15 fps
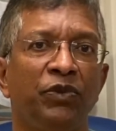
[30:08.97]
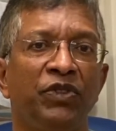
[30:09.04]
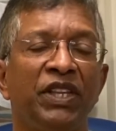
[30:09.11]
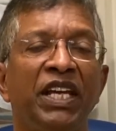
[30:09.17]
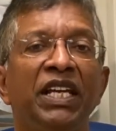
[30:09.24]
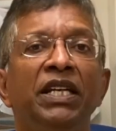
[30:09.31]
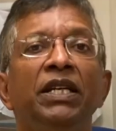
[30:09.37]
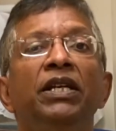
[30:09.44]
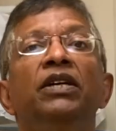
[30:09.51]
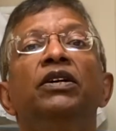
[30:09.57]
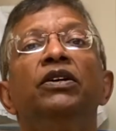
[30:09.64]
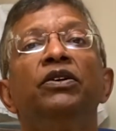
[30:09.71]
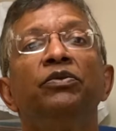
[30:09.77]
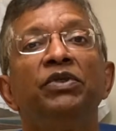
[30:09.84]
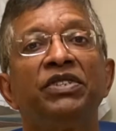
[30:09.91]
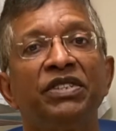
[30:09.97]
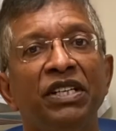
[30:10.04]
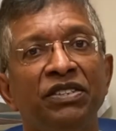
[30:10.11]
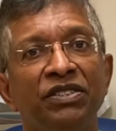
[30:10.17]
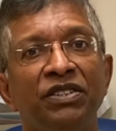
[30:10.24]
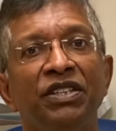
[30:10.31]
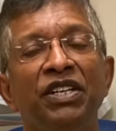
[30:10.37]
then
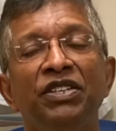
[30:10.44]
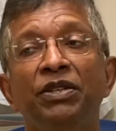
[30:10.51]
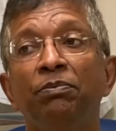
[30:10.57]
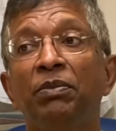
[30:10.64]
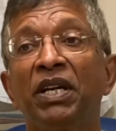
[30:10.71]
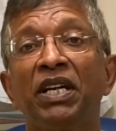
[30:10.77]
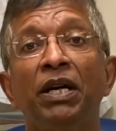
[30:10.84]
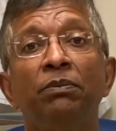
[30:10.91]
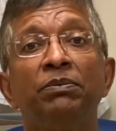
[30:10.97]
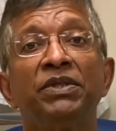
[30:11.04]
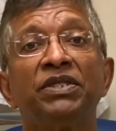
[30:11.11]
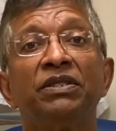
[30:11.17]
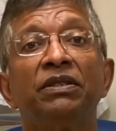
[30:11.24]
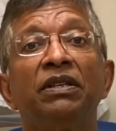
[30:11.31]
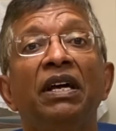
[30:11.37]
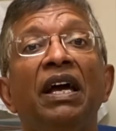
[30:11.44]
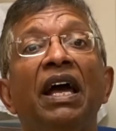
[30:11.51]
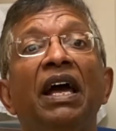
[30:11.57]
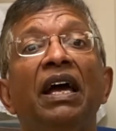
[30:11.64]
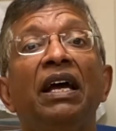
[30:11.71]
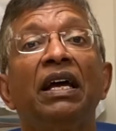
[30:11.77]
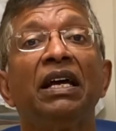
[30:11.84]
resuscitation becomes
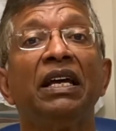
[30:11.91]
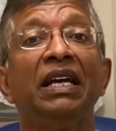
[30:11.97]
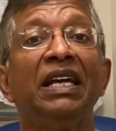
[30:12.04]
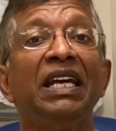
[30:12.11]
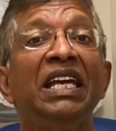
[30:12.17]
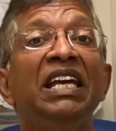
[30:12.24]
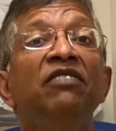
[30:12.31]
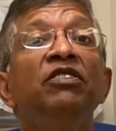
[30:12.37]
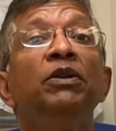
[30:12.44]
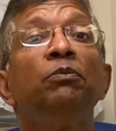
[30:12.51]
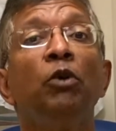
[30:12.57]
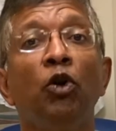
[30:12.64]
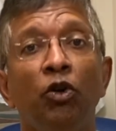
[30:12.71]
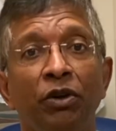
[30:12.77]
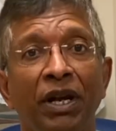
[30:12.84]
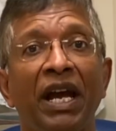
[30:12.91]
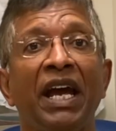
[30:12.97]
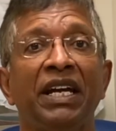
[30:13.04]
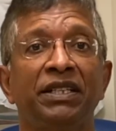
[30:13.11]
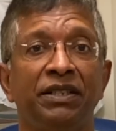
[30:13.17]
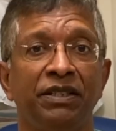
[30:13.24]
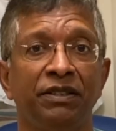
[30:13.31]
even more
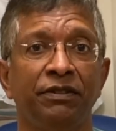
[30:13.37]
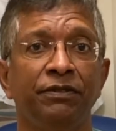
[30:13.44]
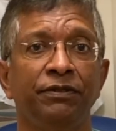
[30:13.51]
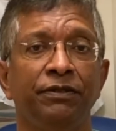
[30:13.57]
active.